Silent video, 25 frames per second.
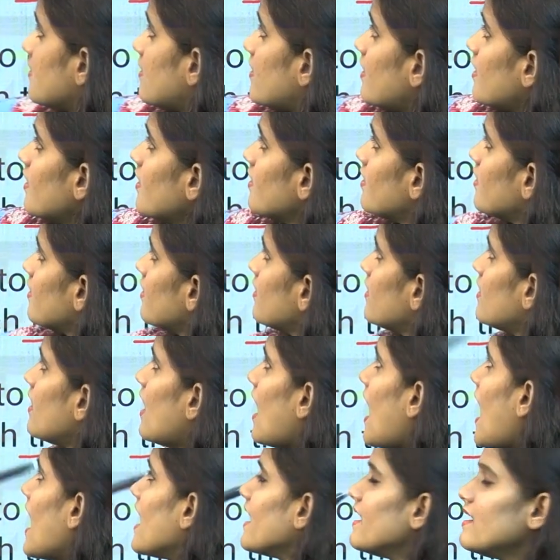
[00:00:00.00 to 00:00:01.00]
the
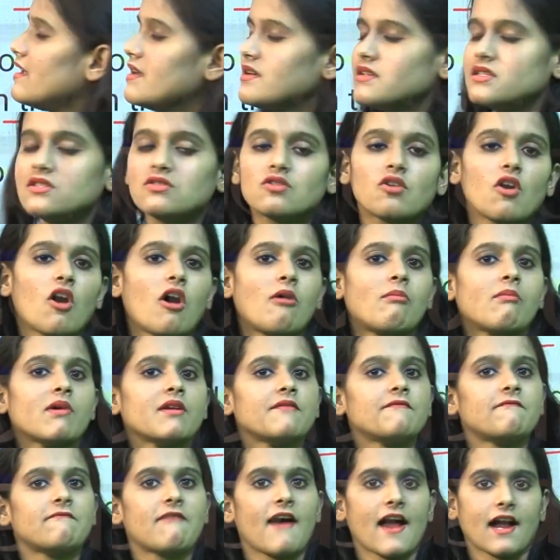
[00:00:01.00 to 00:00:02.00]
highest
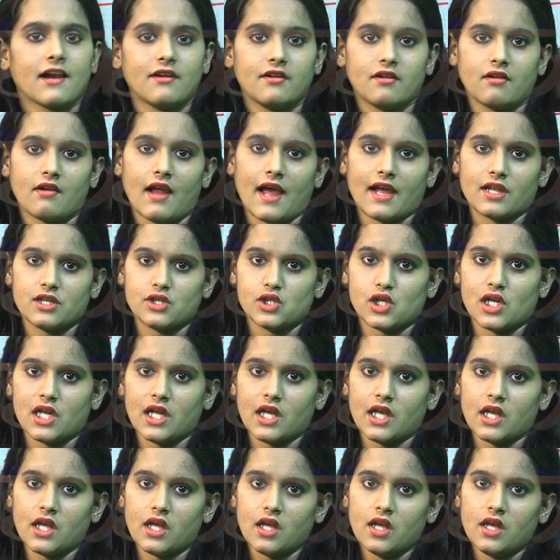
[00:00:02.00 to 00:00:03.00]
common factor actually.